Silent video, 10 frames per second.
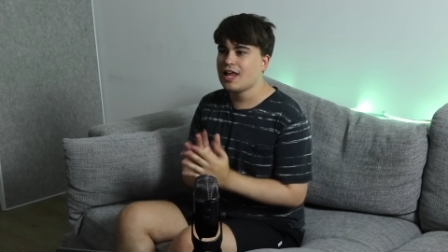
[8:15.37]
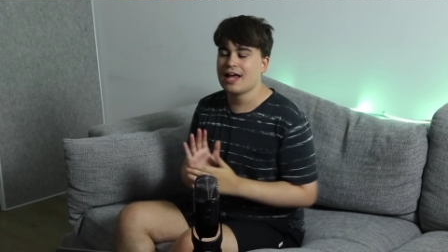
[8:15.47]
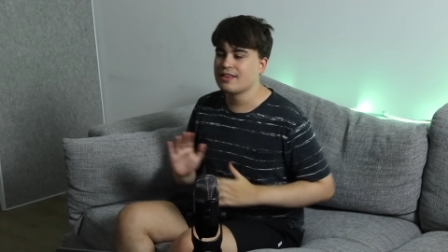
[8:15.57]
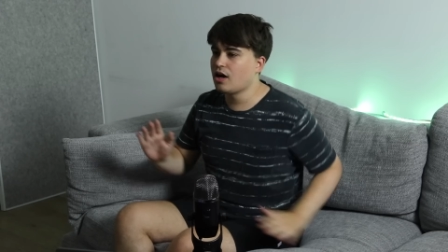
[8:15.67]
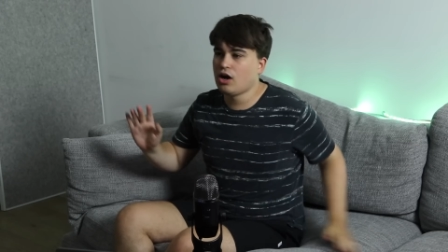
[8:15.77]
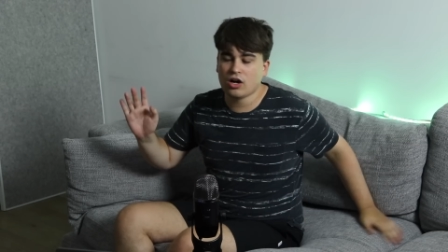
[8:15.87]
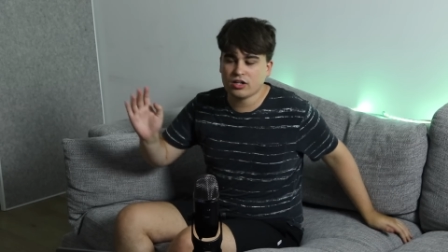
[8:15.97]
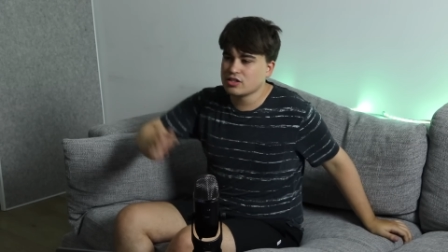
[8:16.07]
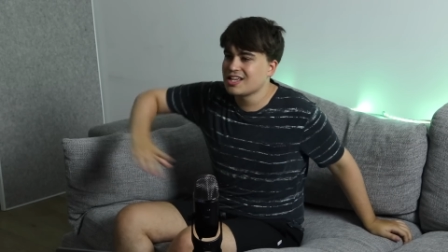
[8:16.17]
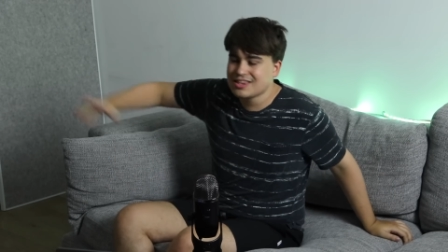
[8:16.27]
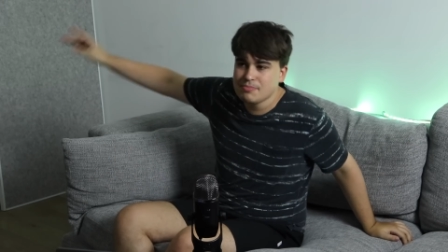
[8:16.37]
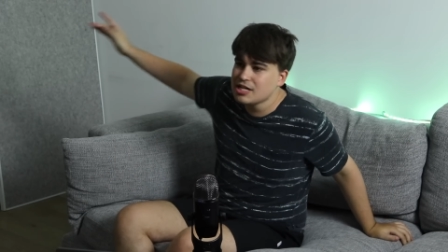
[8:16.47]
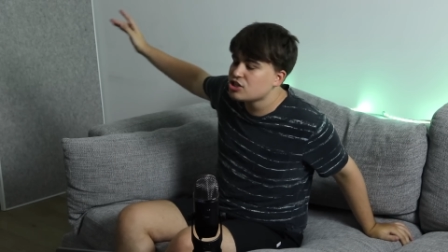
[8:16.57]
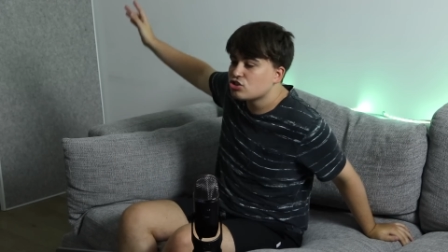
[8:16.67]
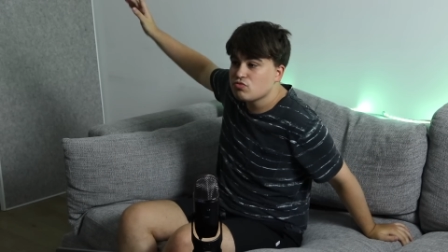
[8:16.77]
That oh, that, the
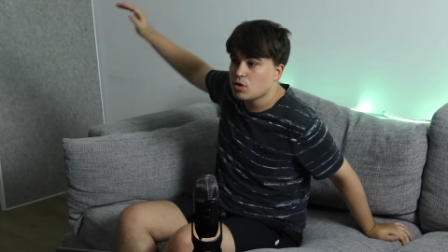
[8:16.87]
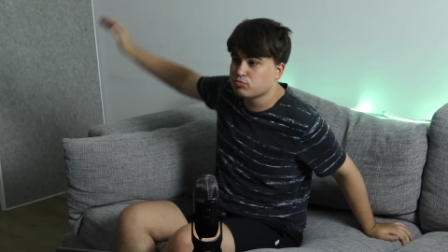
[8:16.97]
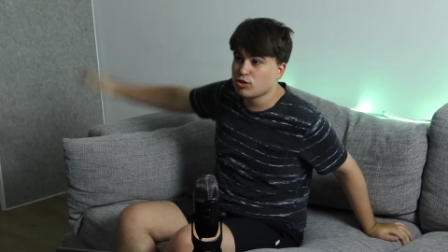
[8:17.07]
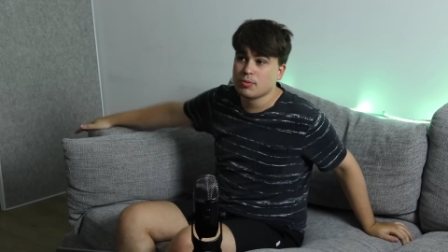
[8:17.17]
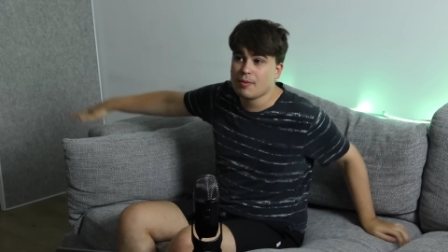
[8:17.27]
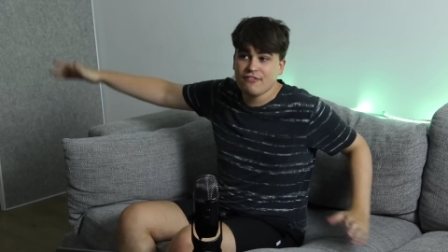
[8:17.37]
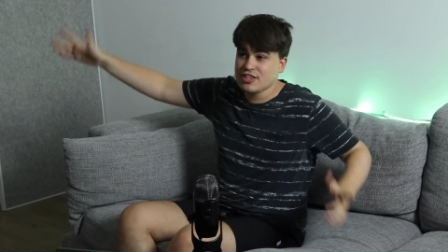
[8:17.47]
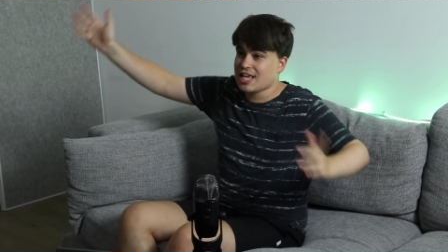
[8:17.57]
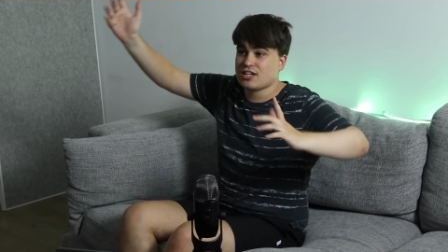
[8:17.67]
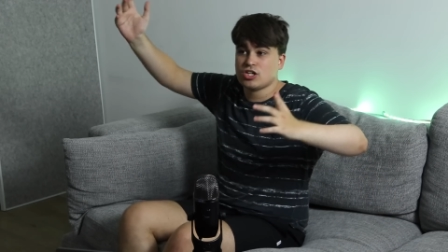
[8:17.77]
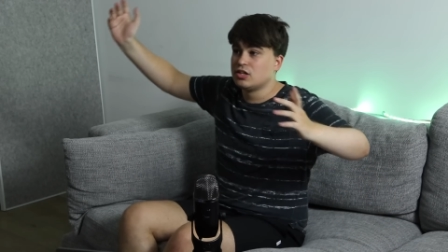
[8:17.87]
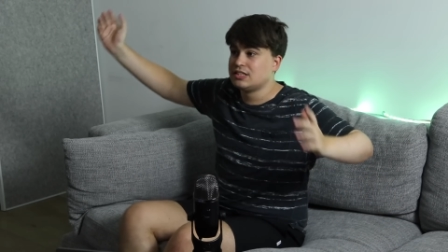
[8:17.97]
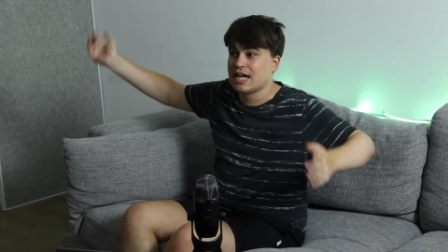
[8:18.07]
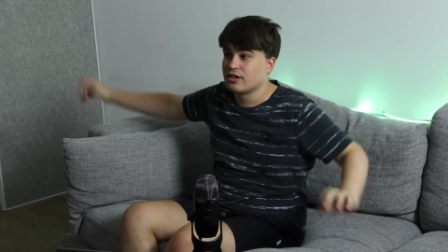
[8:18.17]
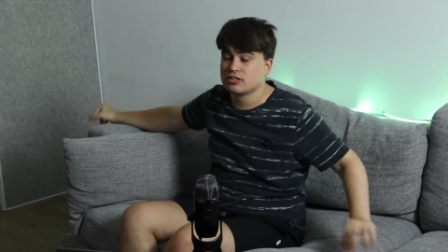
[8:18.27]
miniatures were the problem. I think they're
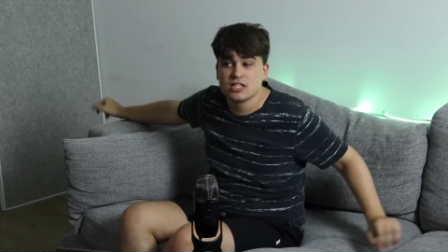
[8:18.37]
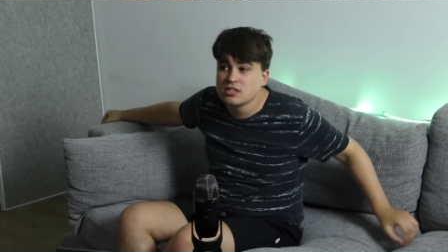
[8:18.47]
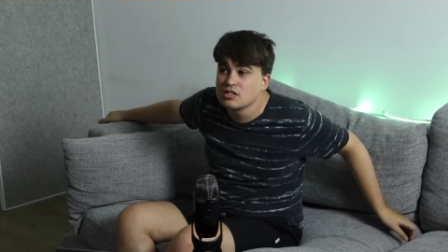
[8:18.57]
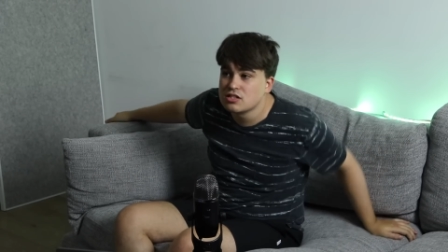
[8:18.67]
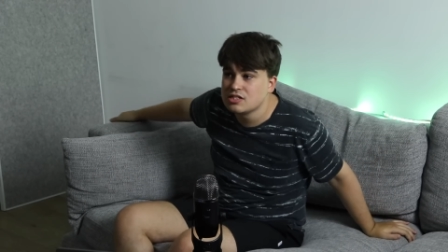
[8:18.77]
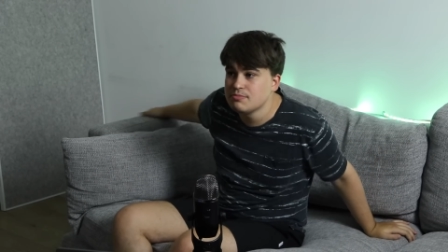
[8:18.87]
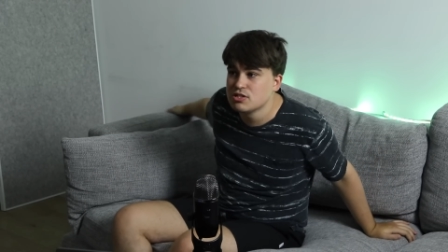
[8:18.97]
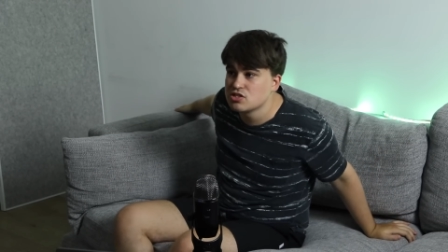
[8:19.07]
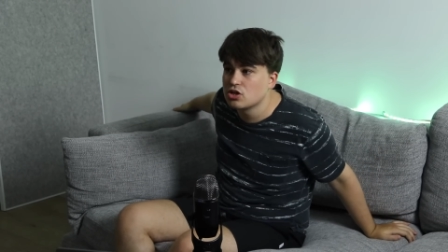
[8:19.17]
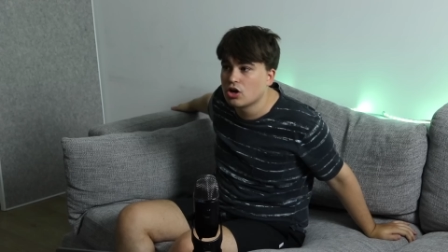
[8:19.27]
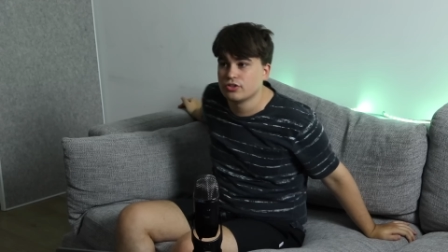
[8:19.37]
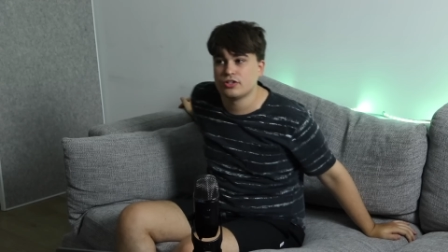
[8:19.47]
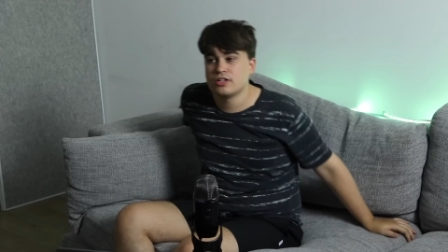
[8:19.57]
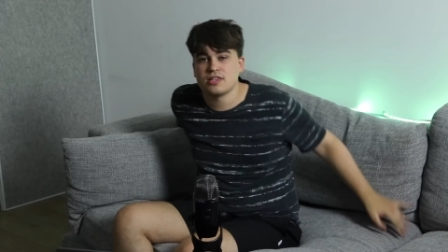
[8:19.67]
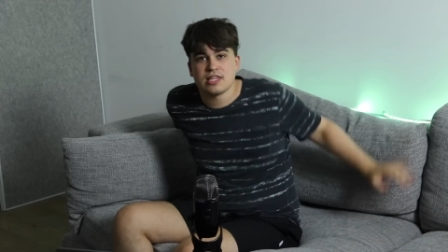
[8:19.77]
cured now. The the, the demons are gone.
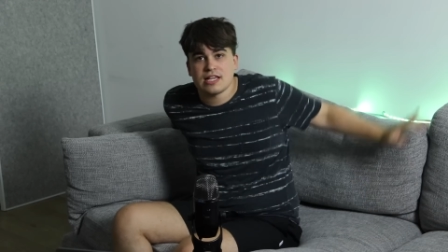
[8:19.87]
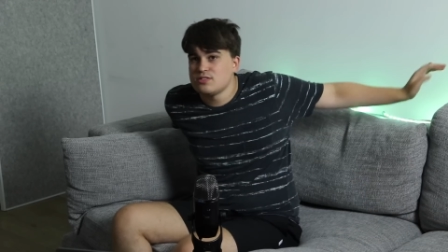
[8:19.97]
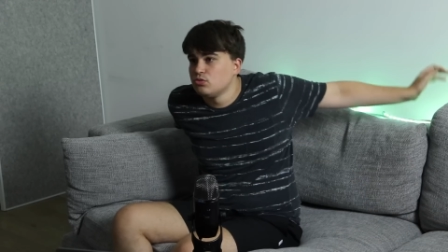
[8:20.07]
The, the, it's